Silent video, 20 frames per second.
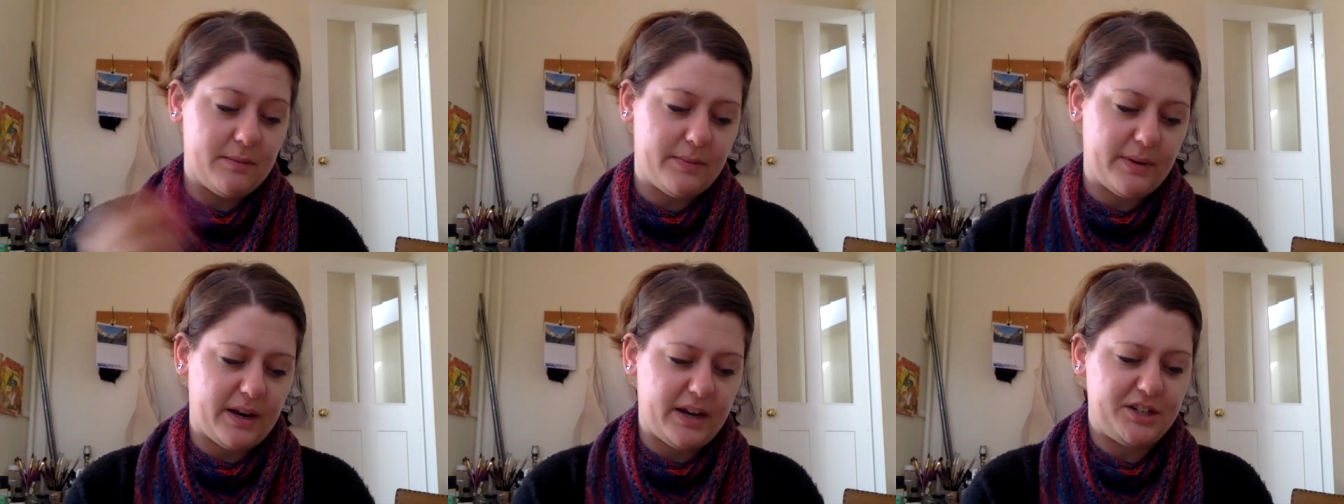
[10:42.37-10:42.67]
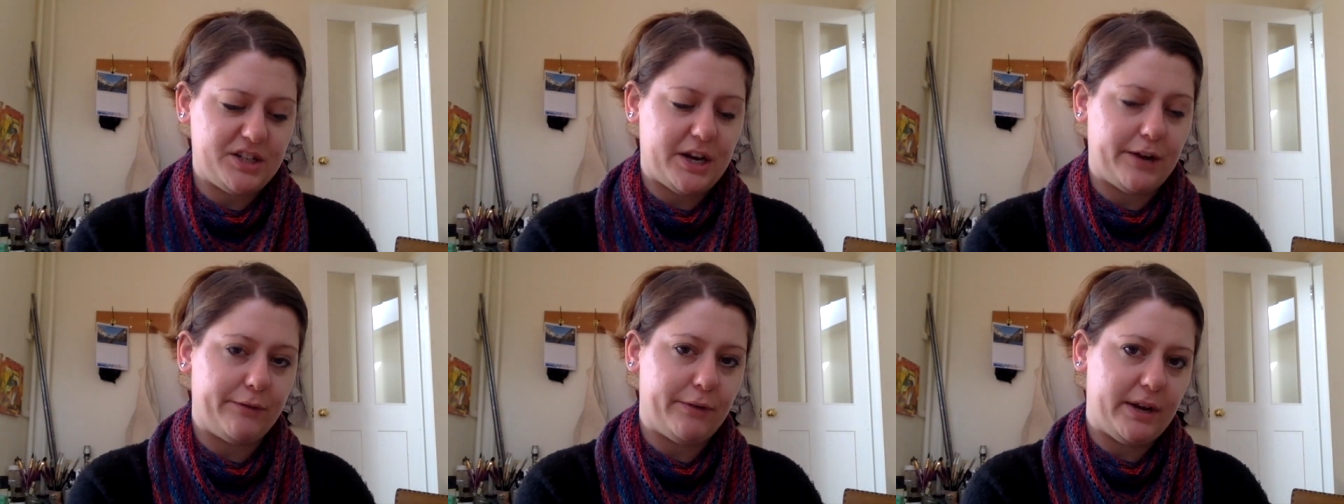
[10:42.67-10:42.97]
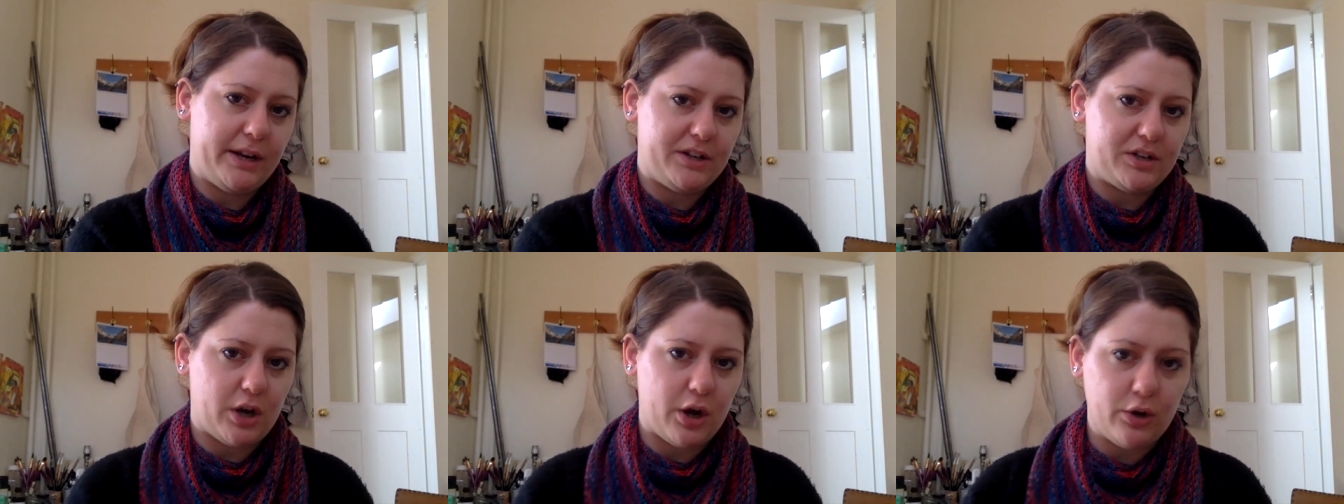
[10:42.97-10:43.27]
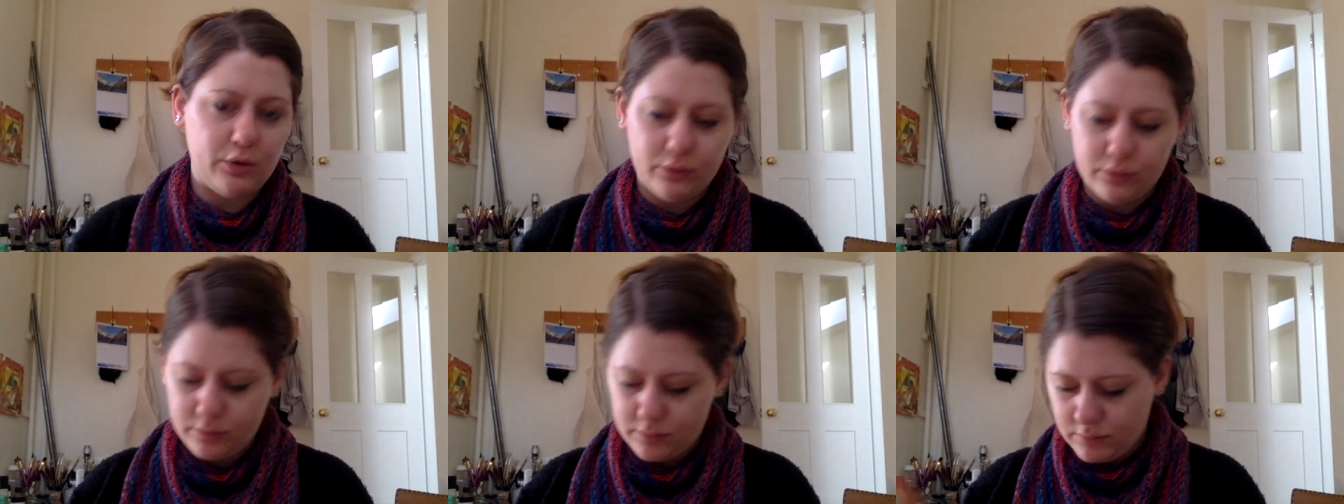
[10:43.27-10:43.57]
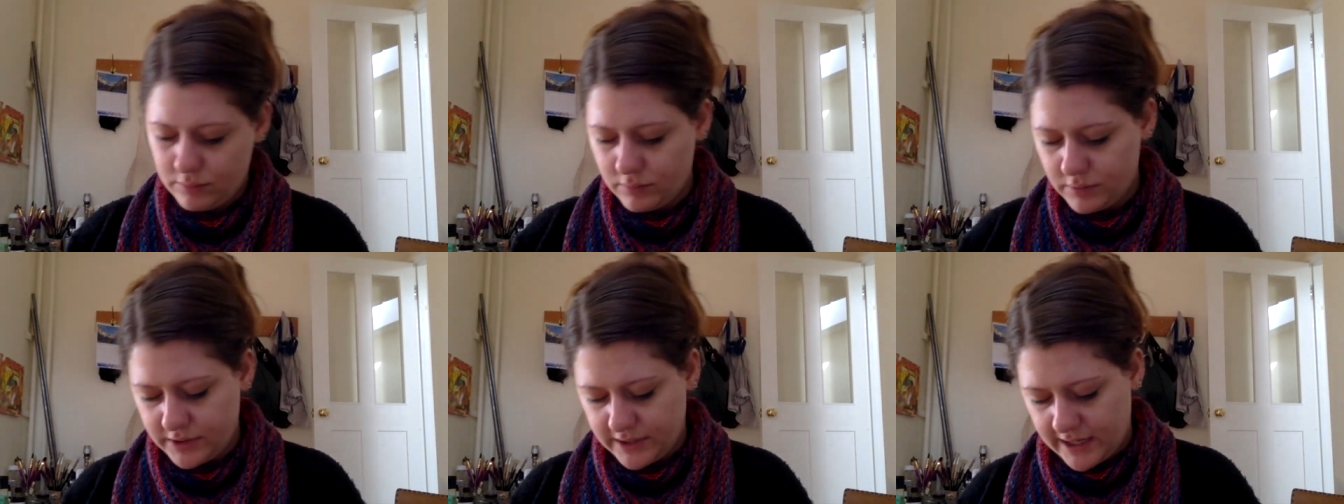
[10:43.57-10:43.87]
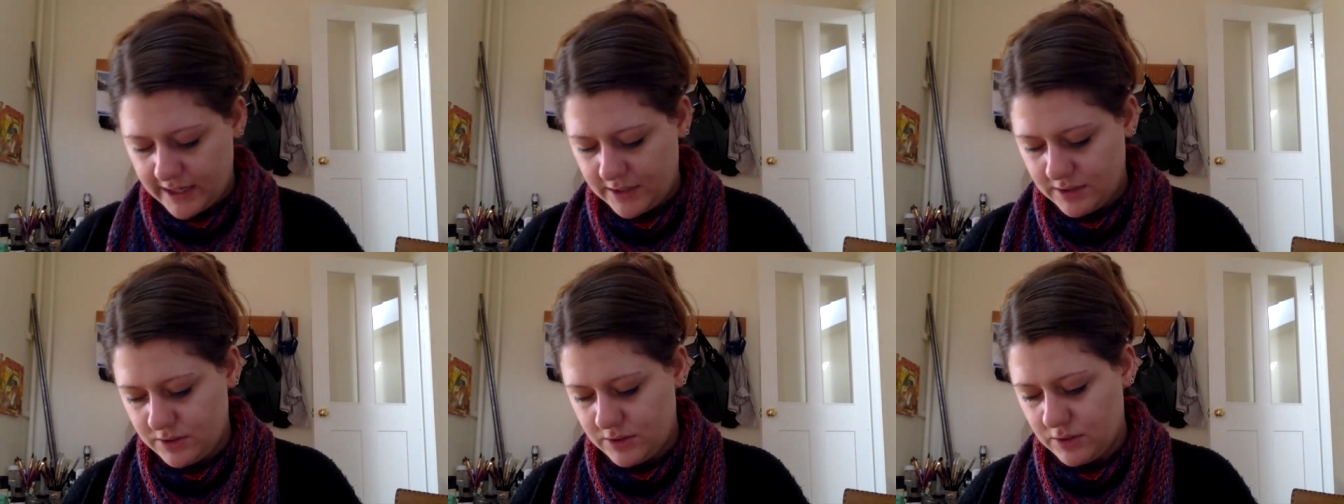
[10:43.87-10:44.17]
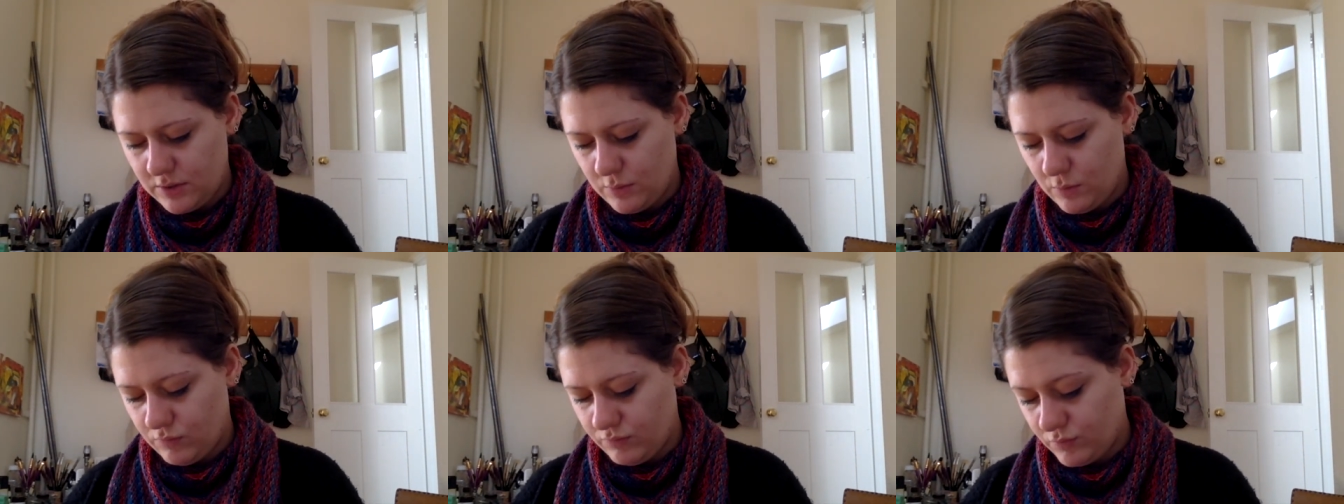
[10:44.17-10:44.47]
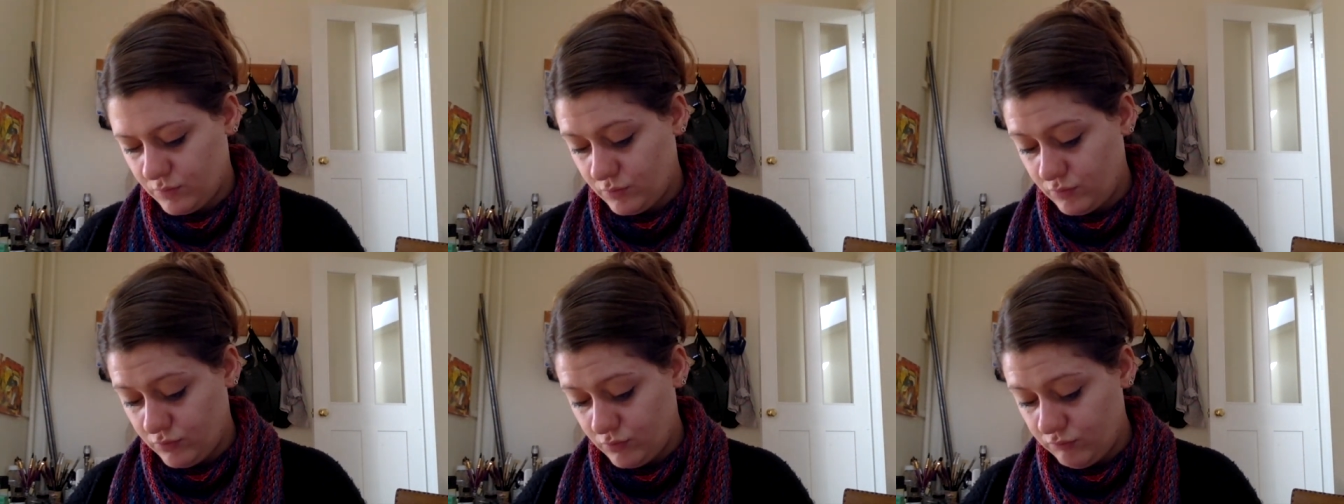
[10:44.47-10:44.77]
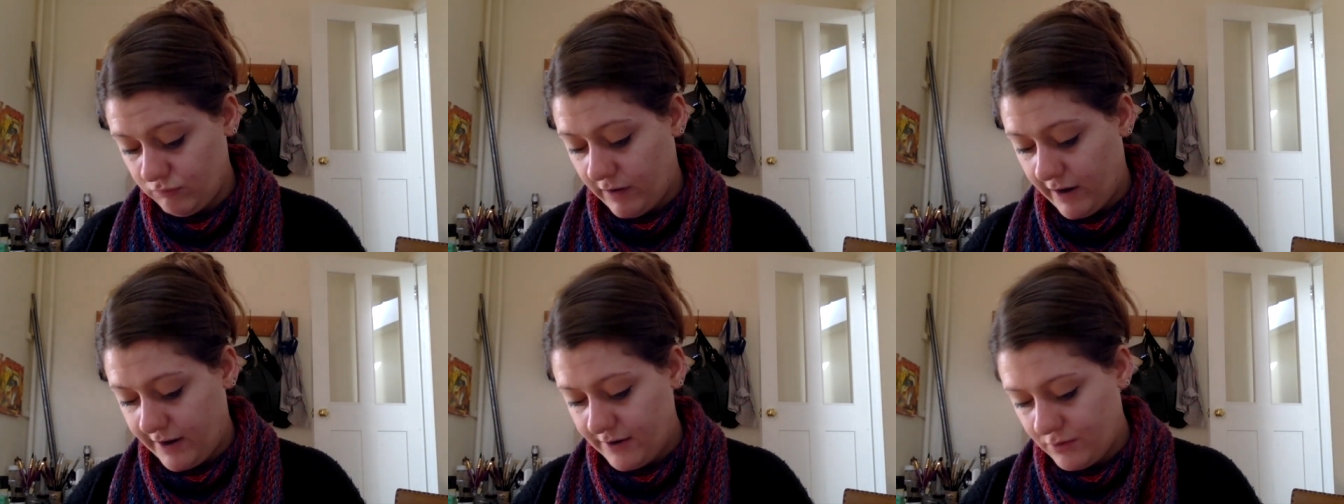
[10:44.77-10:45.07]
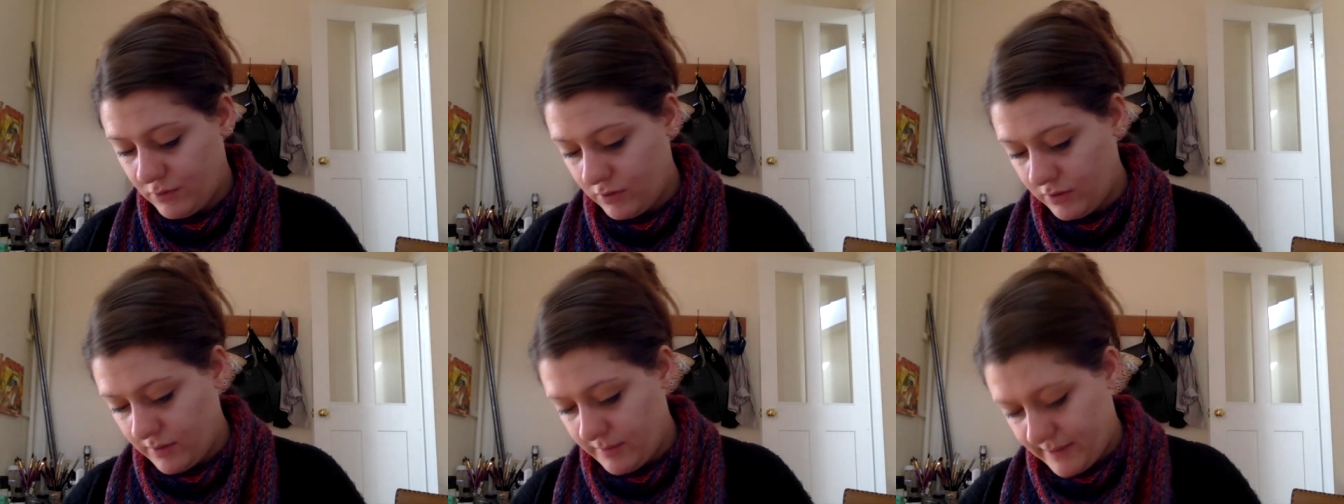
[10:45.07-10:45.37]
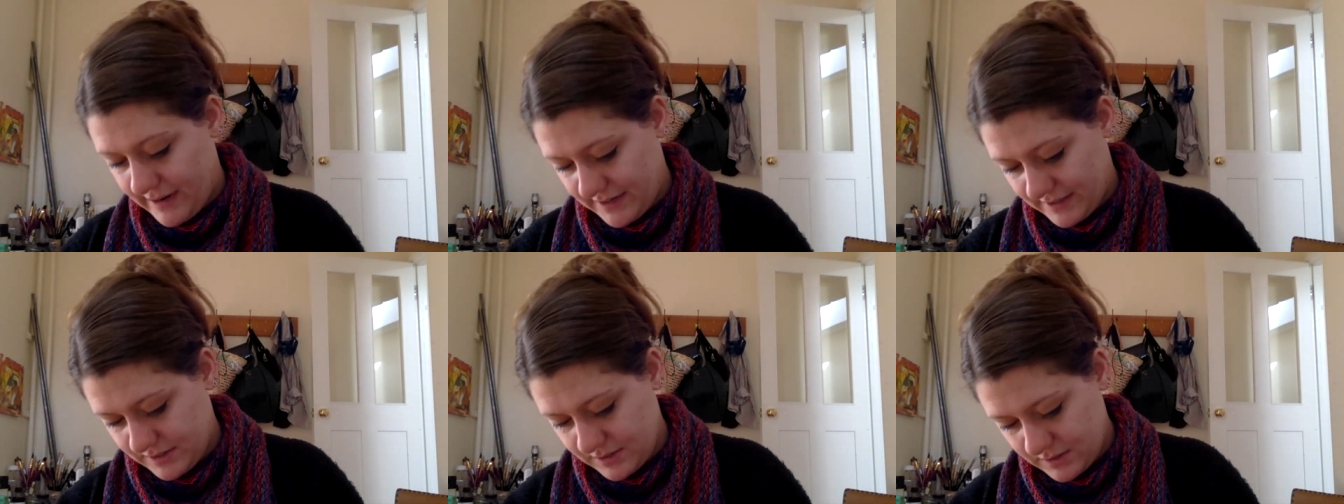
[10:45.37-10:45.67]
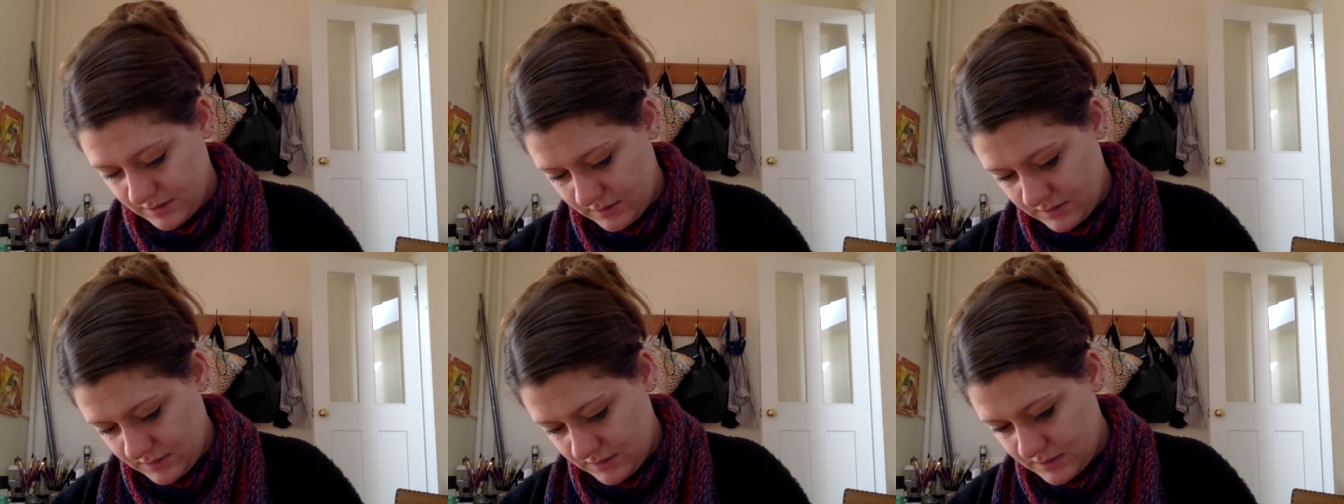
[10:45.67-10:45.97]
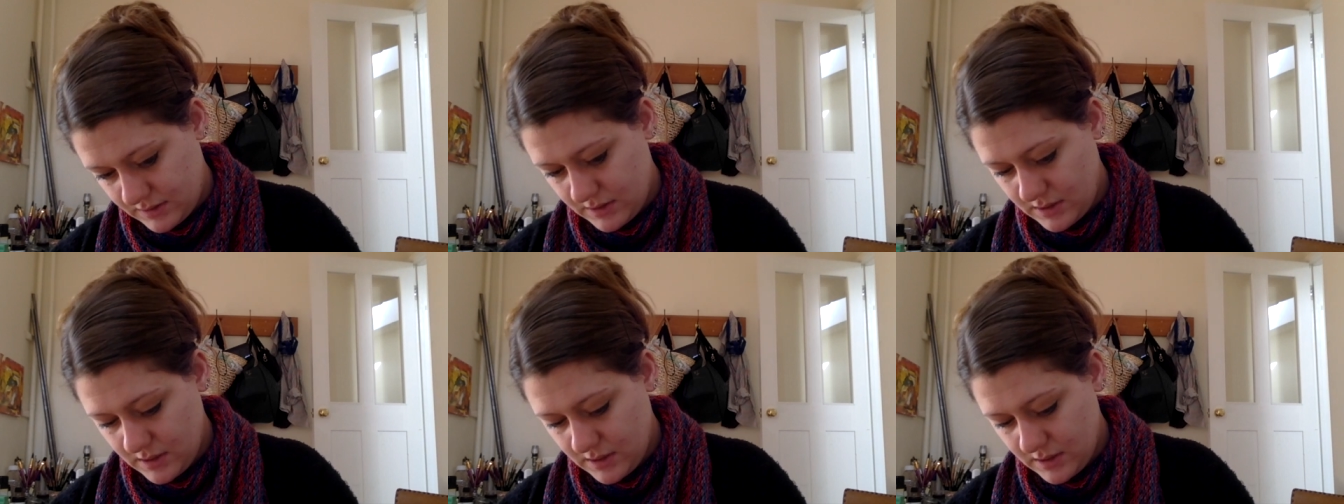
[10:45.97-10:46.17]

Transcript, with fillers: but I generally don't tend to write on the patterns.